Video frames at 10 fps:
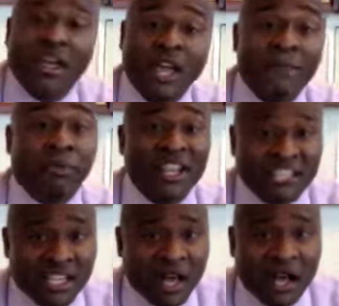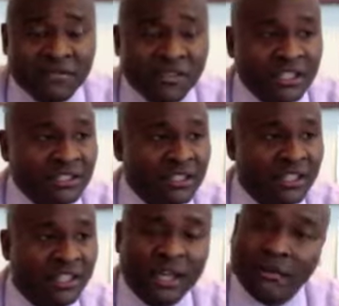Embracing conflict.
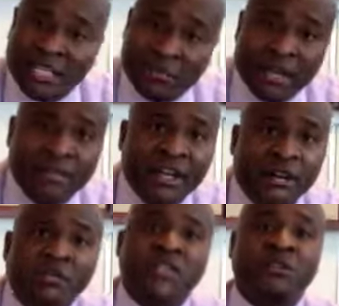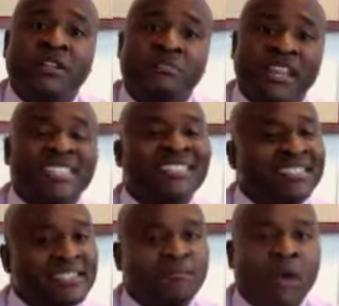I'm going to spend a minute on this one because
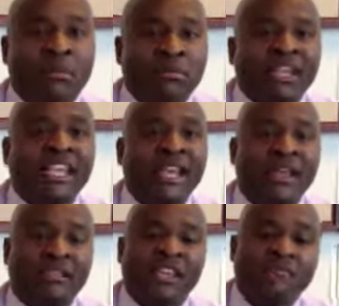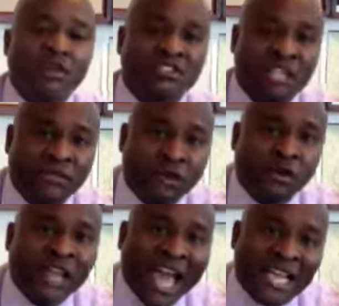this is probably the most
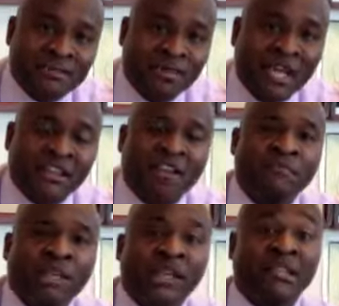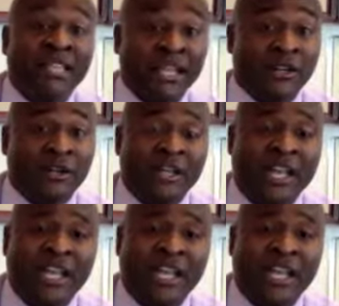difficult aspect of being a leader.